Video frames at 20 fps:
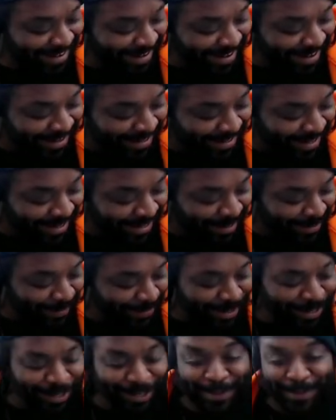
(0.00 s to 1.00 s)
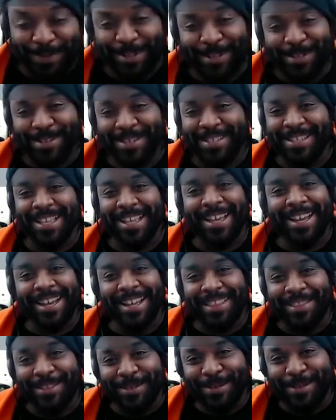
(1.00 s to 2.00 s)
That's one of them little
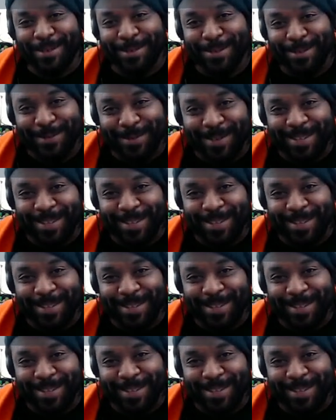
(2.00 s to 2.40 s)
slide throughs you